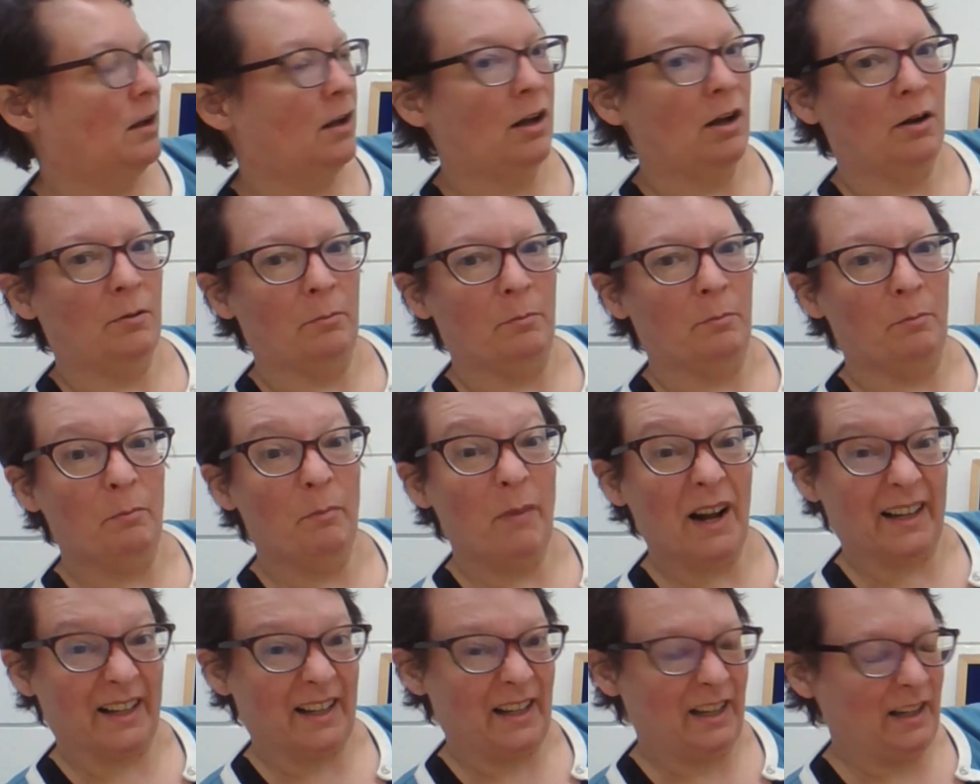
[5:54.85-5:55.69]

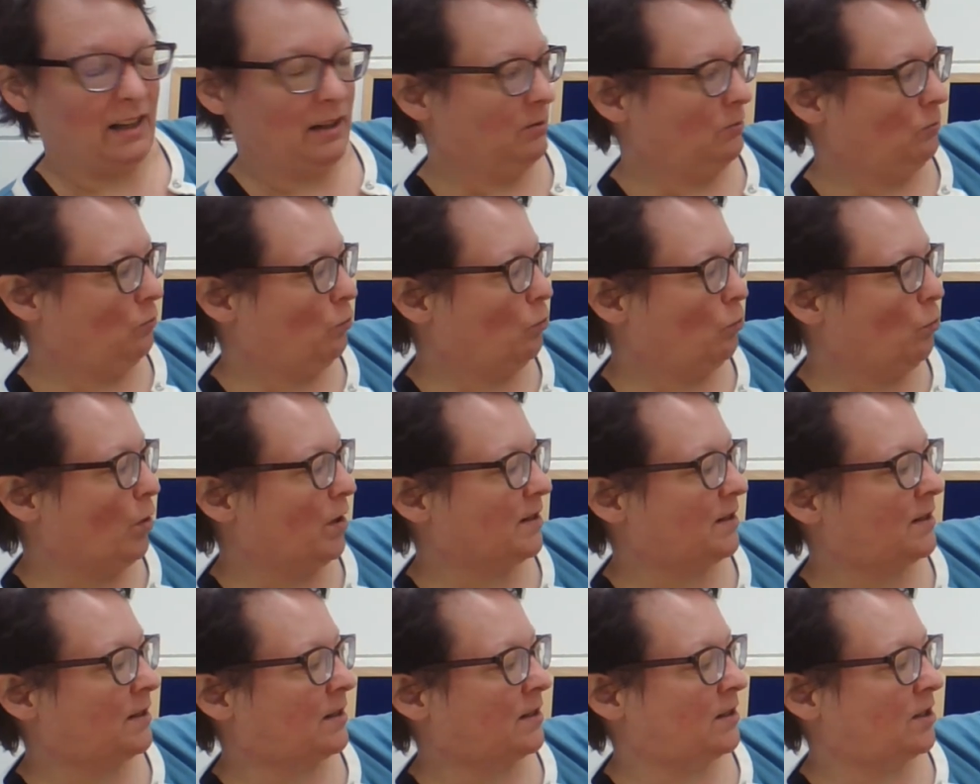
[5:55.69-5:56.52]
Mucky was
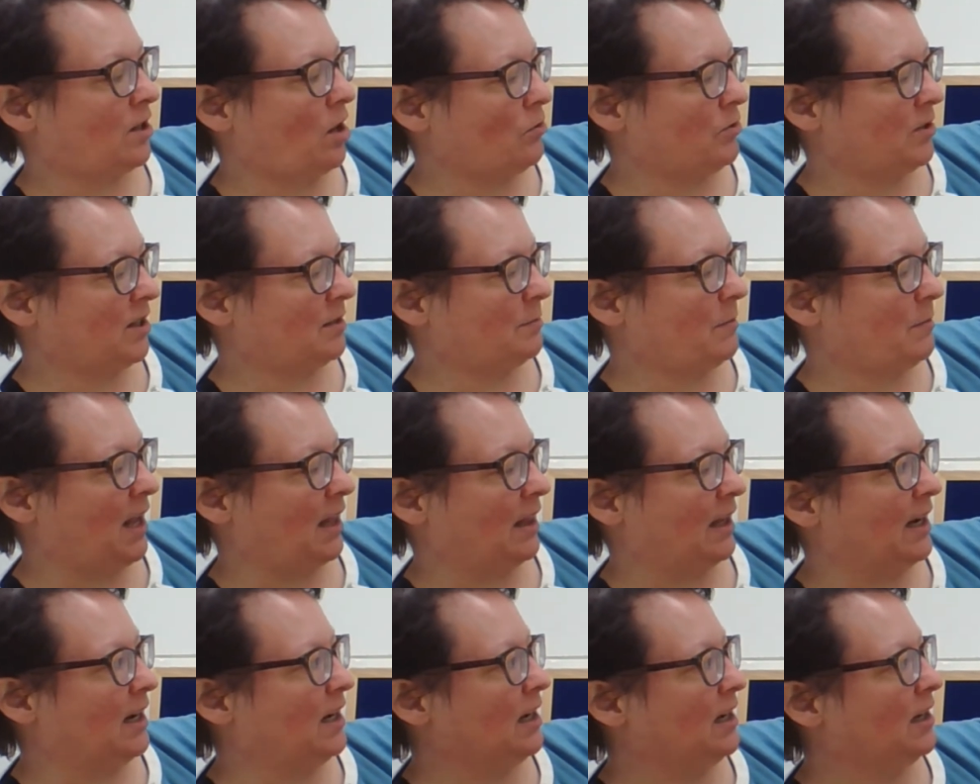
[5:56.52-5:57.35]
so
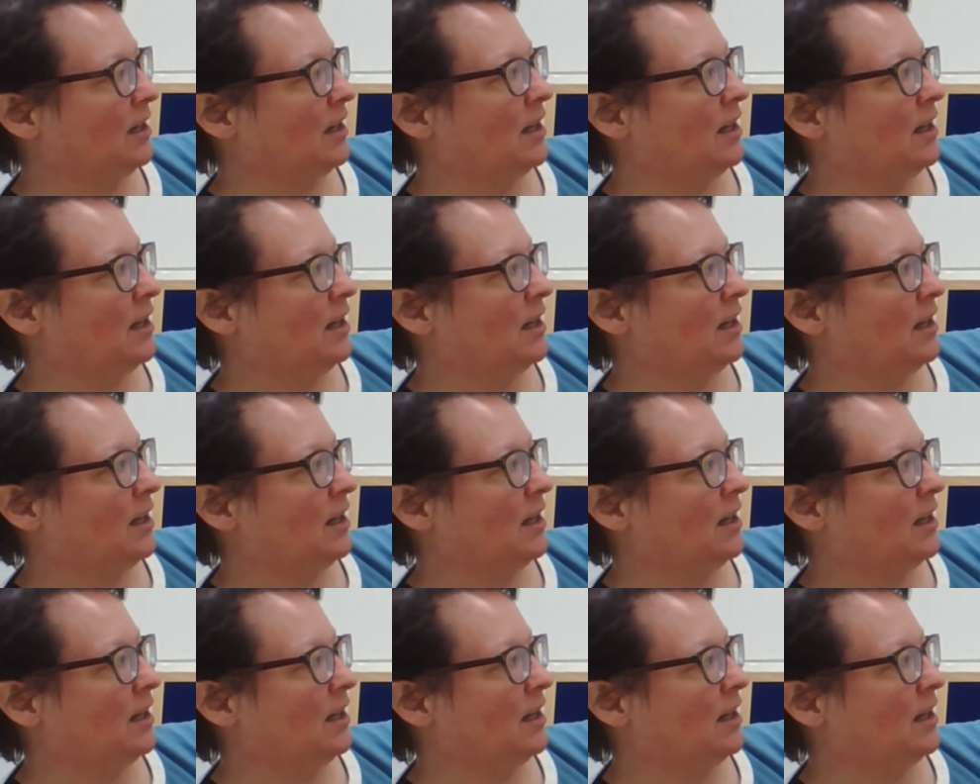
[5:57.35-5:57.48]
smelly